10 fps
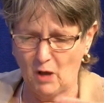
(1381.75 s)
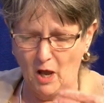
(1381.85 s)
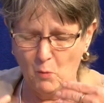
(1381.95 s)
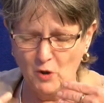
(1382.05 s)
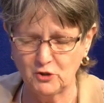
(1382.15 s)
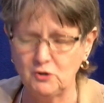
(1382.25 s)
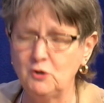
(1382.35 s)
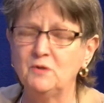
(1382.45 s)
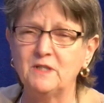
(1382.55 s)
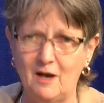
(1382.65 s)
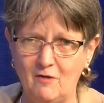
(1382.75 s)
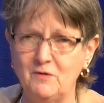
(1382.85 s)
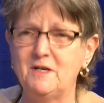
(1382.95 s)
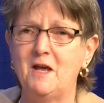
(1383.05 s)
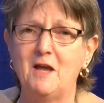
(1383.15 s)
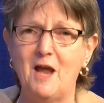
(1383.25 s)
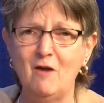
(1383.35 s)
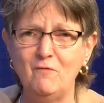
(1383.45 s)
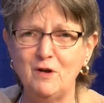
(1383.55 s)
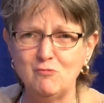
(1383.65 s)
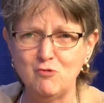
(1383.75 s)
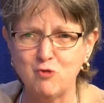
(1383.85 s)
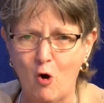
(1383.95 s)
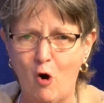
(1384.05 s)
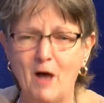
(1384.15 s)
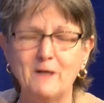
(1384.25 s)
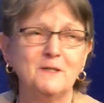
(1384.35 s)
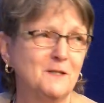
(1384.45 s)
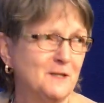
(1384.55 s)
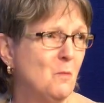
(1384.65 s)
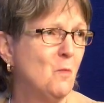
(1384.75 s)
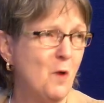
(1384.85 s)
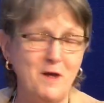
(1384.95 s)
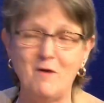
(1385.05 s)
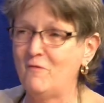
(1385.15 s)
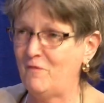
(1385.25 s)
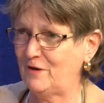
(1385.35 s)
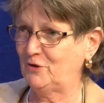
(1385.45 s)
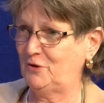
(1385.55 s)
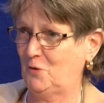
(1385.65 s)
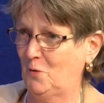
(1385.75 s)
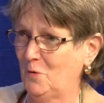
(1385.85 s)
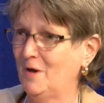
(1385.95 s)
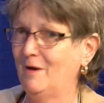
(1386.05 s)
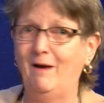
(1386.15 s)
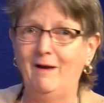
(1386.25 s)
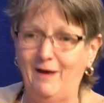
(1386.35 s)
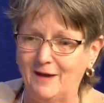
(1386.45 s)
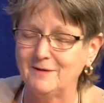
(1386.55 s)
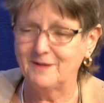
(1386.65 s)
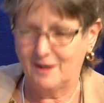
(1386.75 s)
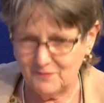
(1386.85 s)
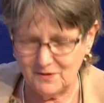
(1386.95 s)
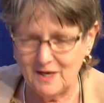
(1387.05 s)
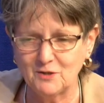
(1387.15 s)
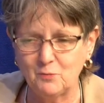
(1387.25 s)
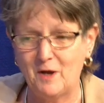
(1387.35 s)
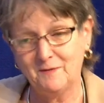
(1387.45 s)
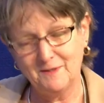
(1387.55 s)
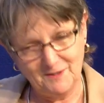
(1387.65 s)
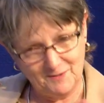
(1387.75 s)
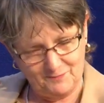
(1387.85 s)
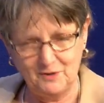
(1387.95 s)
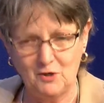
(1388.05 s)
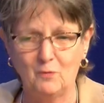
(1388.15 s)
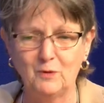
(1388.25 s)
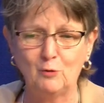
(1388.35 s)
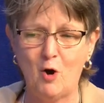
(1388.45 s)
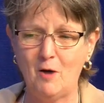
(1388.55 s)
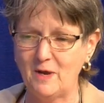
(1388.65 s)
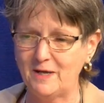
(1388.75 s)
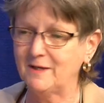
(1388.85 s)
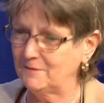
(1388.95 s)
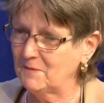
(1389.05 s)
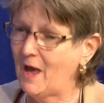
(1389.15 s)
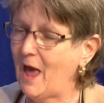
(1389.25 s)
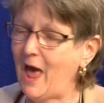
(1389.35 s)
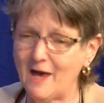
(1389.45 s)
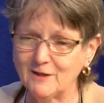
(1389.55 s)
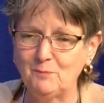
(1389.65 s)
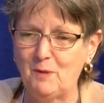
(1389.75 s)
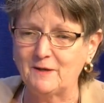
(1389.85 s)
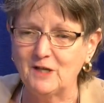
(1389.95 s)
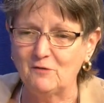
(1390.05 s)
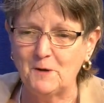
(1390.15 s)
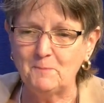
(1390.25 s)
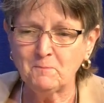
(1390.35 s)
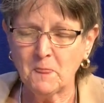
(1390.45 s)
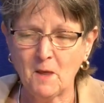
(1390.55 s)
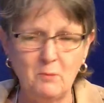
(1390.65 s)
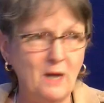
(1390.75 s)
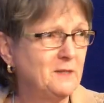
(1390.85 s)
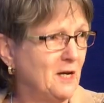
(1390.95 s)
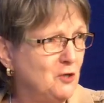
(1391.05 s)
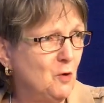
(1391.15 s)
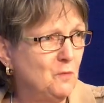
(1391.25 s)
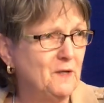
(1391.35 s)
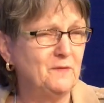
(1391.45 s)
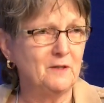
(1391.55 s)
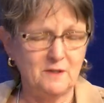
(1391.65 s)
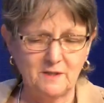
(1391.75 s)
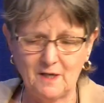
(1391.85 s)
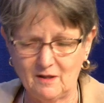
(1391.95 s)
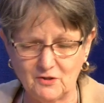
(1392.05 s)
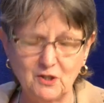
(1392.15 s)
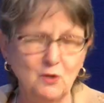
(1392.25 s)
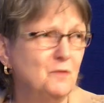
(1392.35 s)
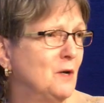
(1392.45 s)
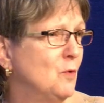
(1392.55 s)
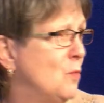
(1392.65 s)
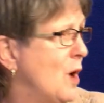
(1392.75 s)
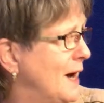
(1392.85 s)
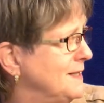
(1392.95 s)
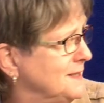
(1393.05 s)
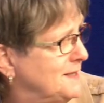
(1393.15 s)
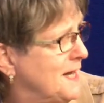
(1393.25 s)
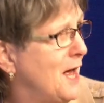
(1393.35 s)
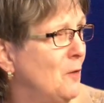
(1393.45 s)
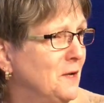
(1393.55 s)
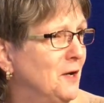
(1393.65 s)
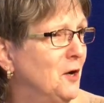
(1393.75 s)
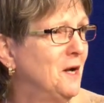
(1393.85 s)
what you use every day. Every law in some way affects you. And uh, so that's why, and this is, you know, the lawmaking aspect of it. But I know that they're going to tell us soon that we're winding down here.